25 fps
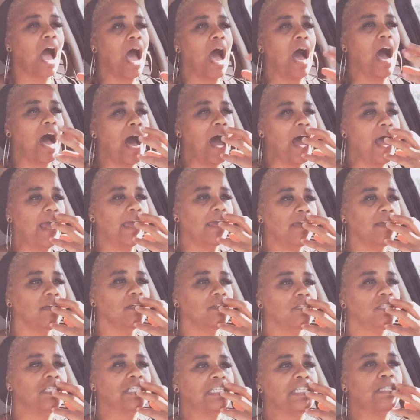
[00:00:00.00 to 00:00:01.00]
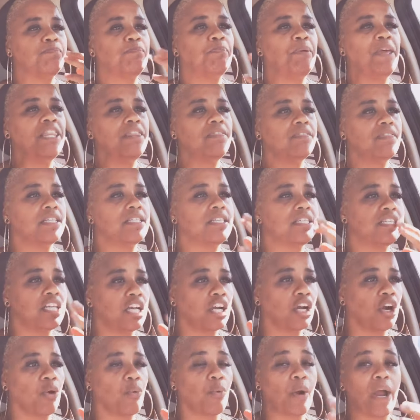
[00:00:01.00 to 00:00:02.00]
I spit the
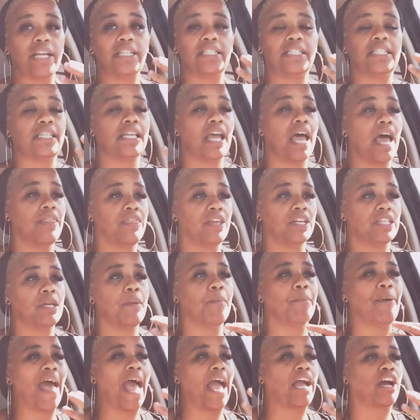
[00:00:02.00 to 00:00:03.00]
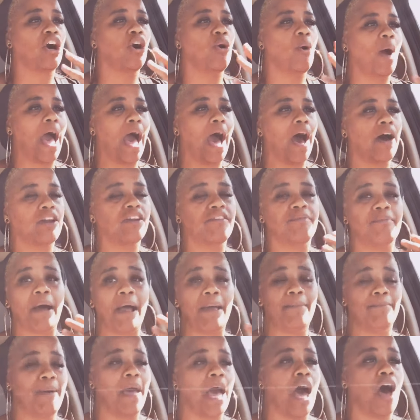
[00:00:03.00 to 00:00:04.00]
cigarettes, the tobacco, out of
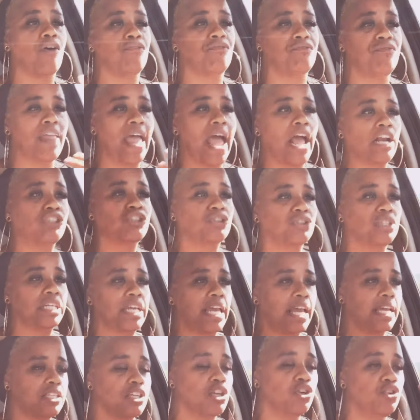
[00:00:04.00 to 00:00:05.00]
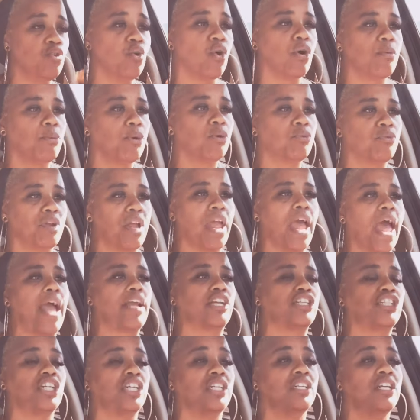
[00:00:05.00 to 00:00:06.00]
my mouth naturally as a normal
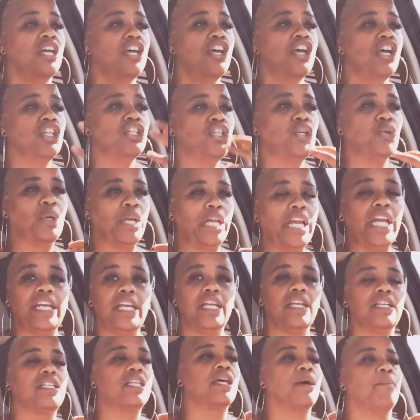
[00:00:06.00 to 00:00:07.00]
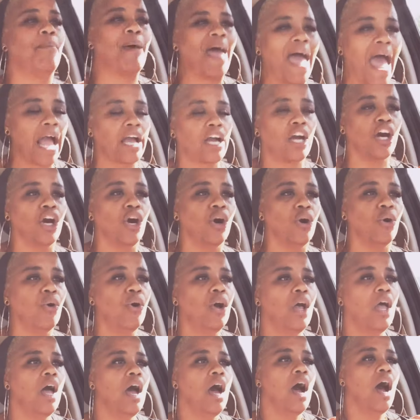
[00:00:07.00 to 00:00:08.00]
reaction to eating tobacco.